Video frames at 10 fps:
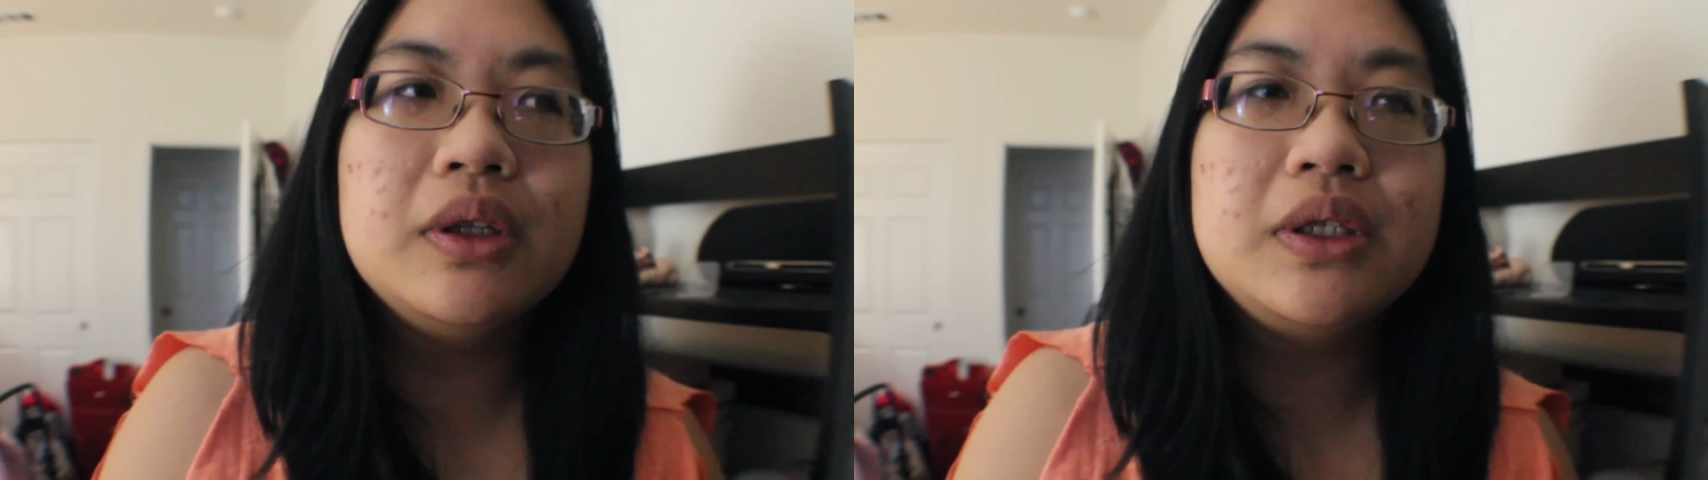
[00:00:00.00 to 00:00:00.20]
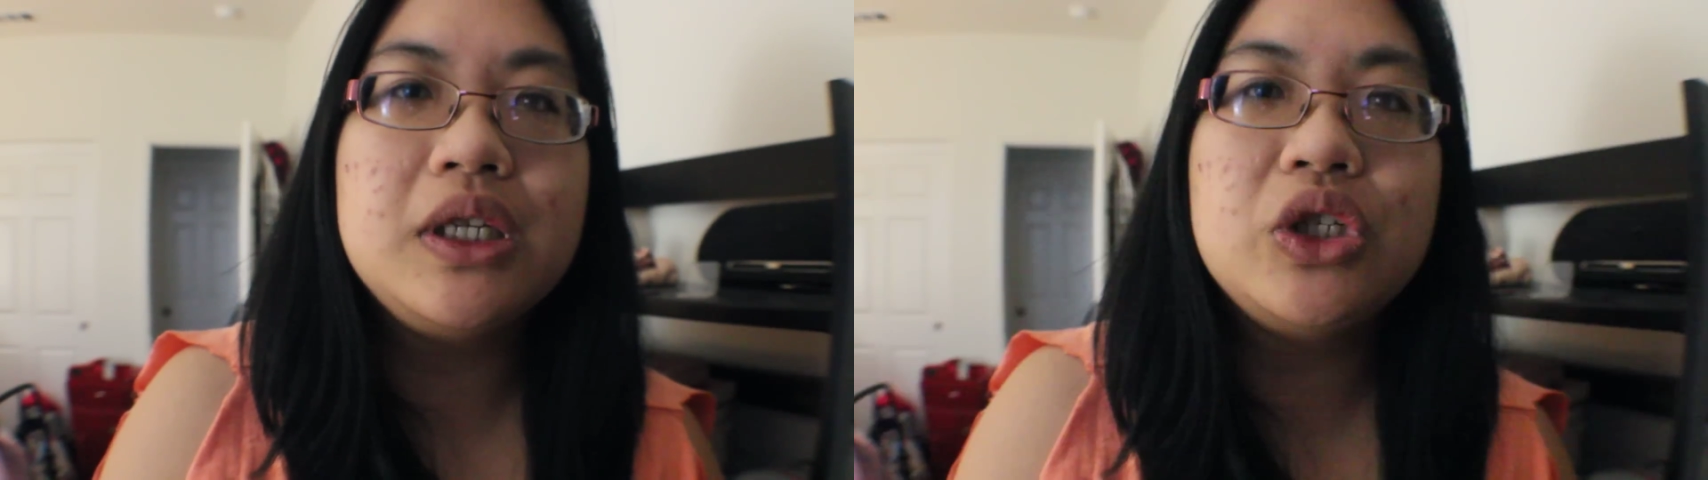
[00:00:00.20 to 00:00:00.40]

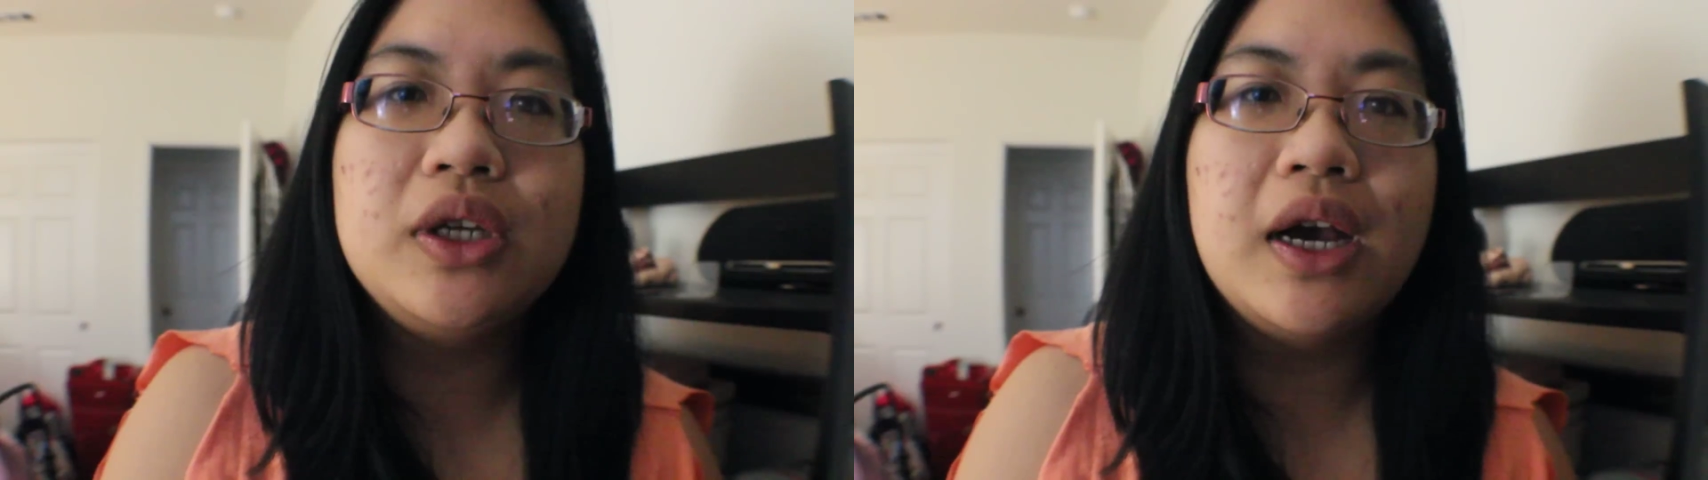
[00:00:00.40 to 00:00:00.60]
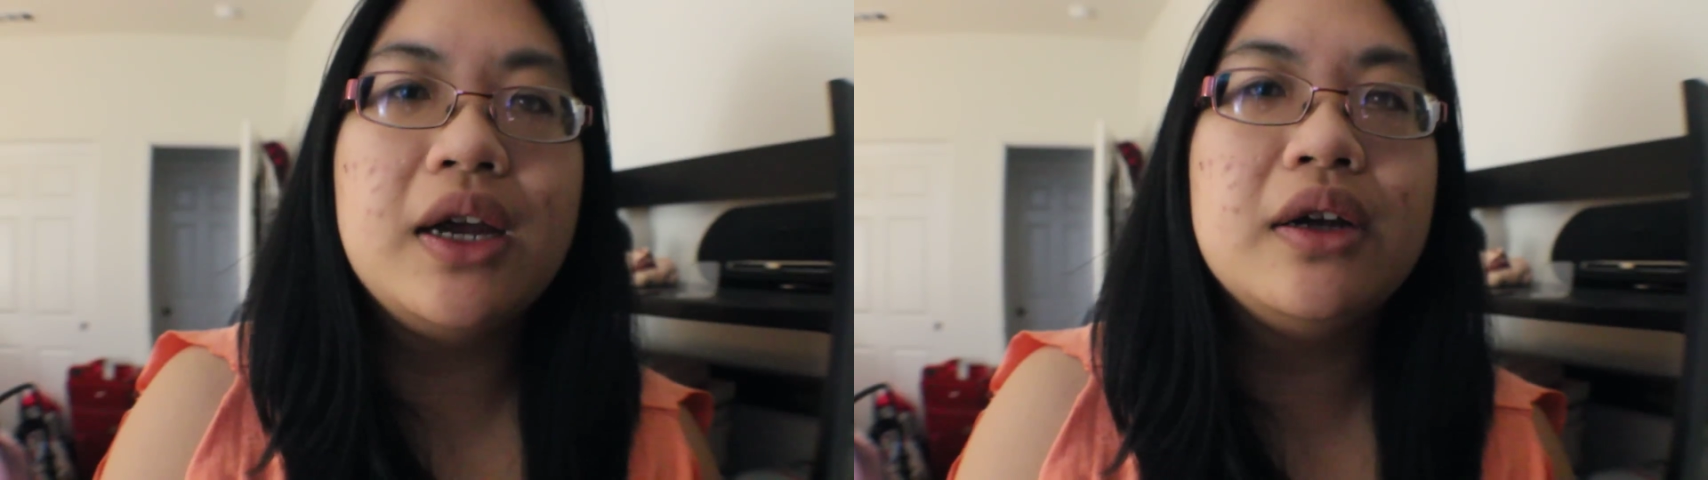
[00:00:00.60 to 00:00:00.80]

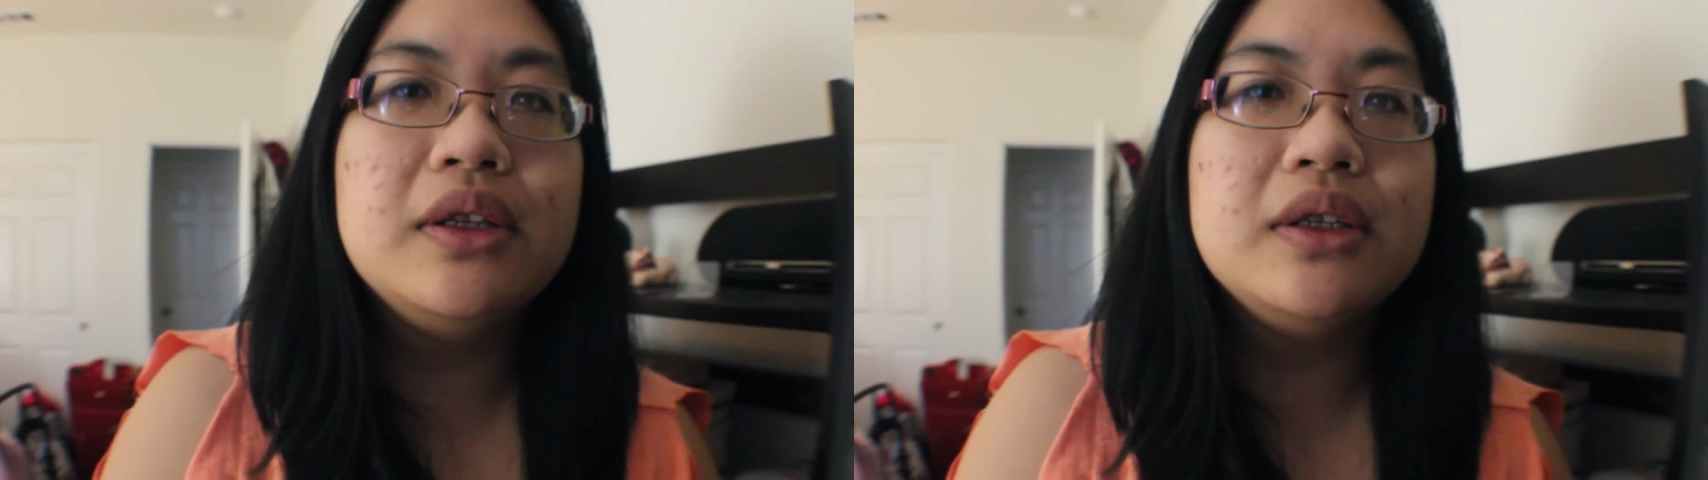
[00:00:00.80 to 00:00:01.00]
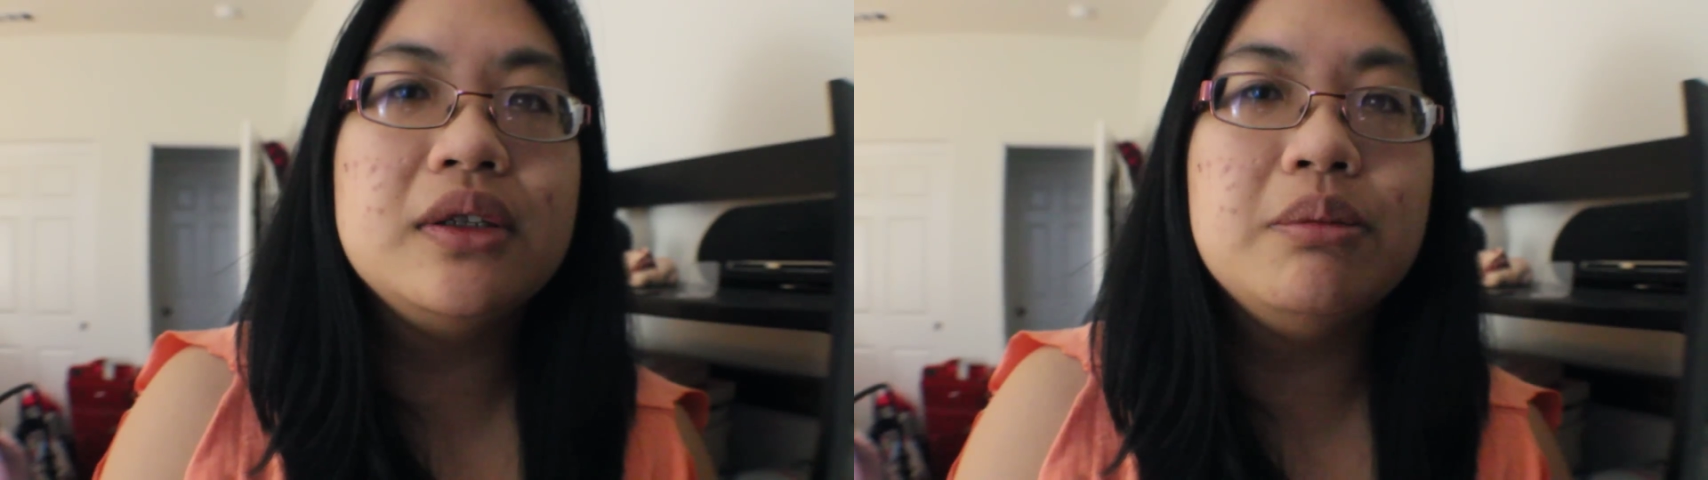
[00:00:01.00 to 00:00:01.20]
CGI
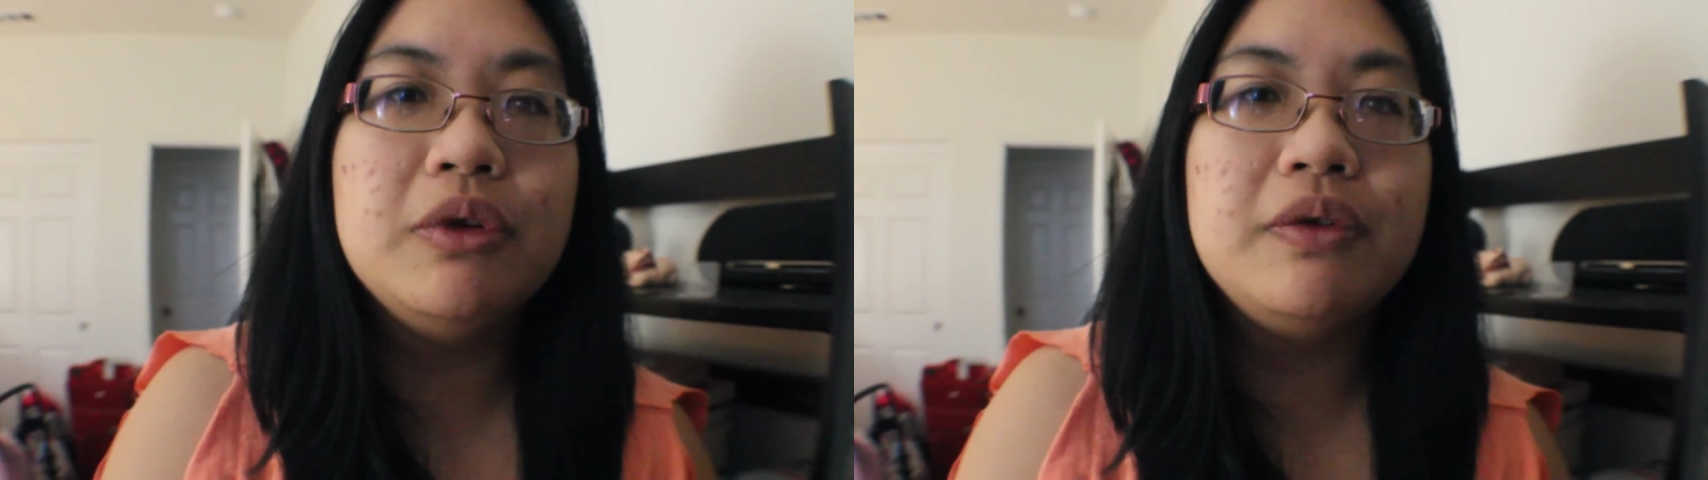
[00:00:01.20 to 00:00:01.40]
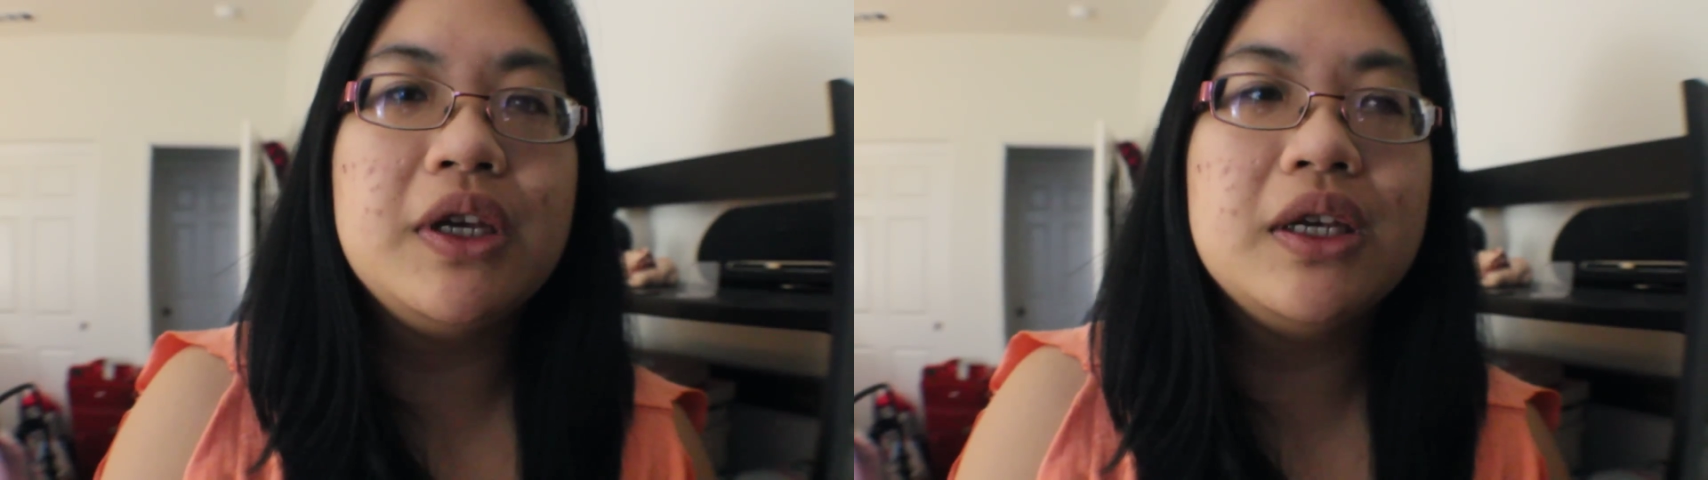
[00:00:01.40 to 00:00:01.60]
on this
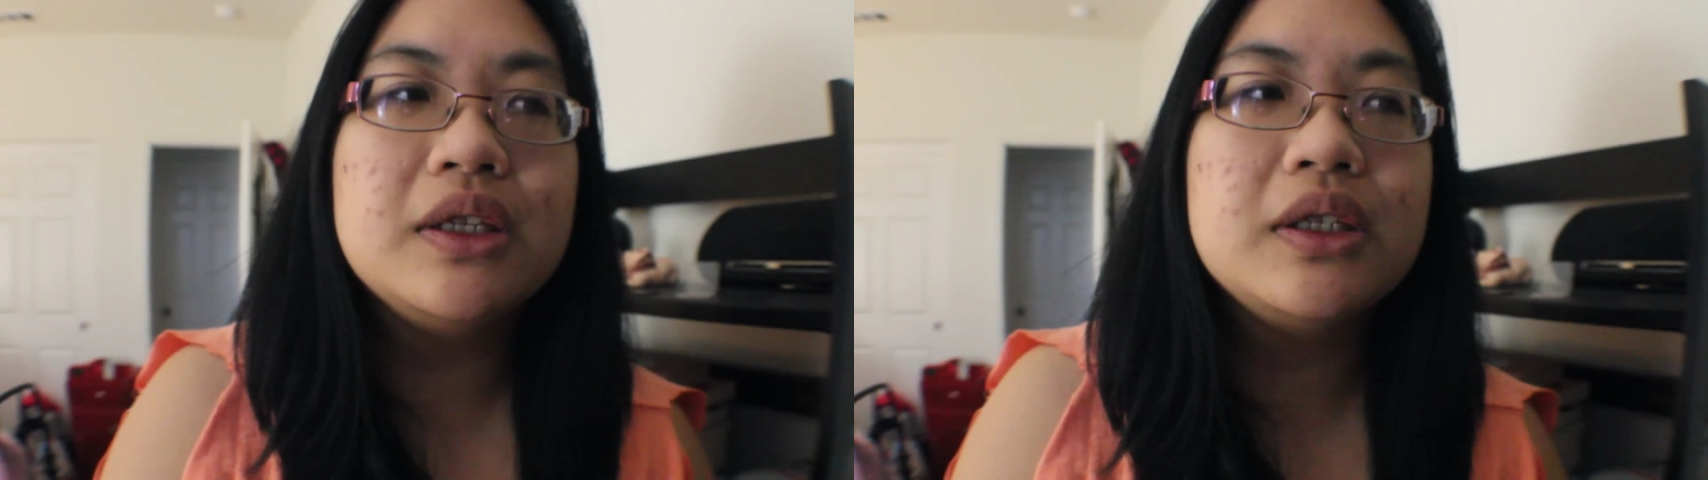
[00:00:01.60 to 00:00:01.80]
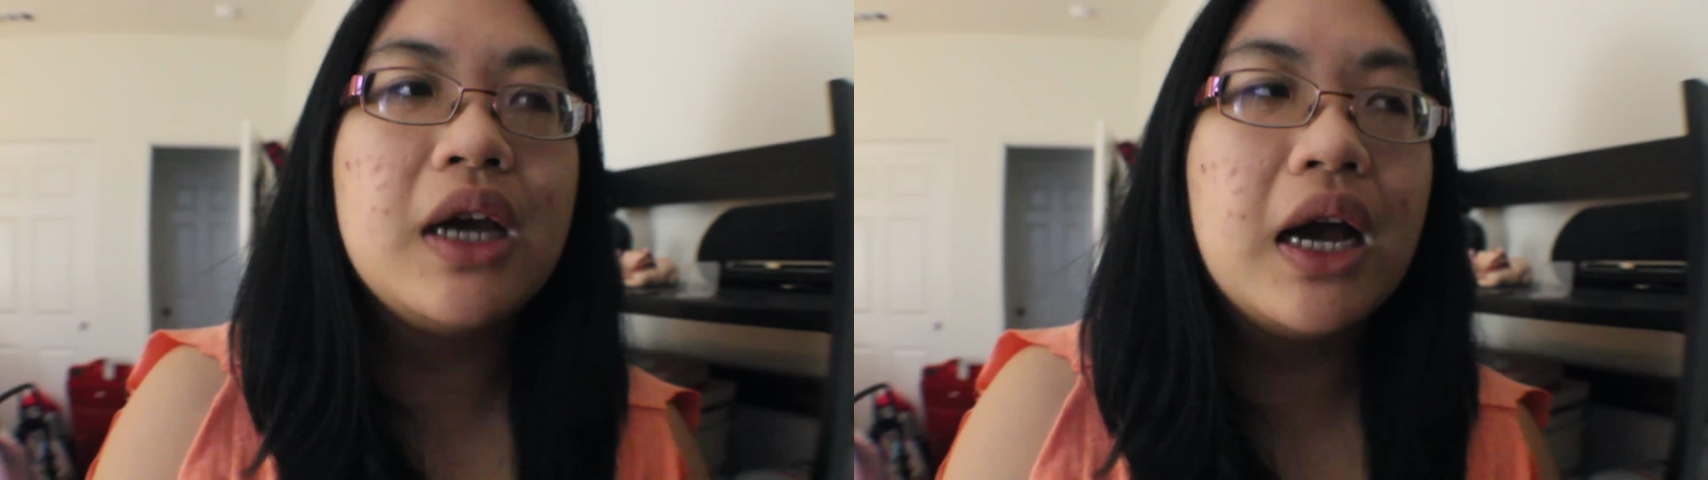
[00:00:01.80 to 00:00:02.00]
movie is